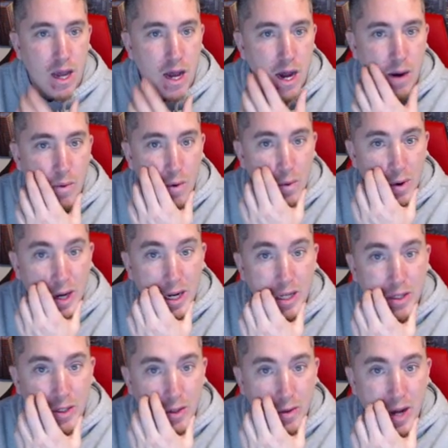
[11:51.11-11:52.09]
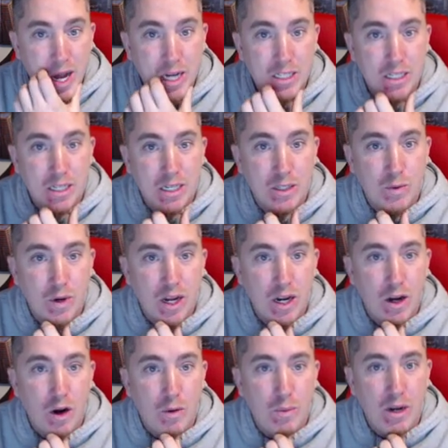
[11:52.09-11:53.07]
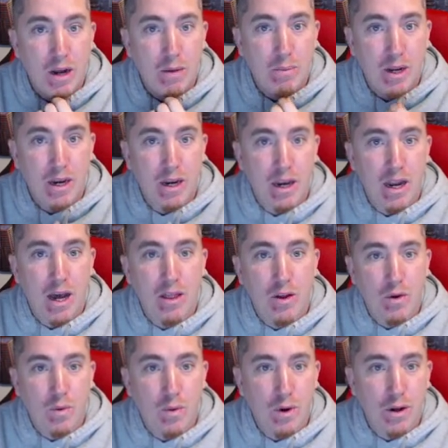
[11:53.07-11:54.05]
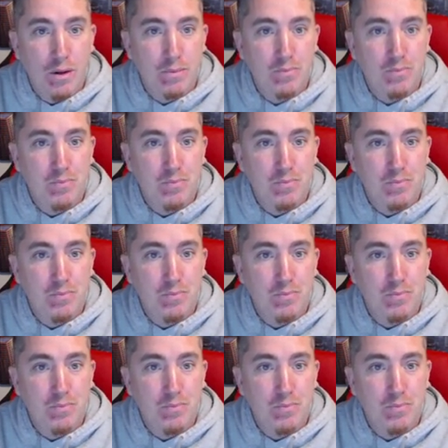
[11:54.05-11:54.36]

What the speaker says: What we're going to do actually is we're going to open up another one.